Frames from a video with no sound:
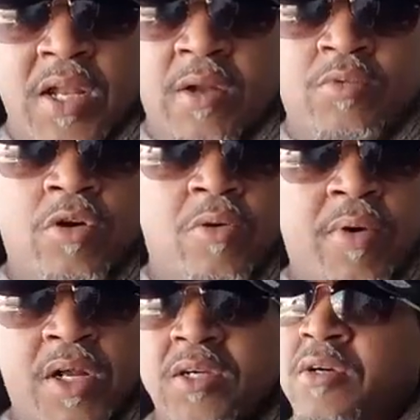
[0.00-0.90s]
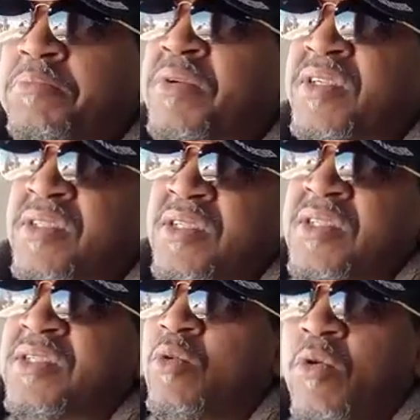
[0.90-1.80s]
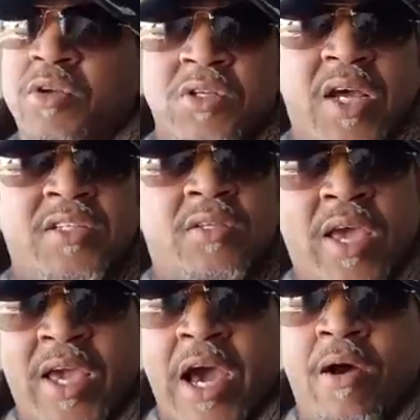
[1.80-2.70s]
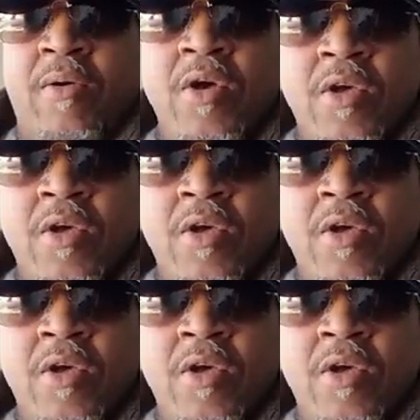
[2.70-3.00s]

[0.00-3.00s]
and I'm talking about a good business or nice hangout,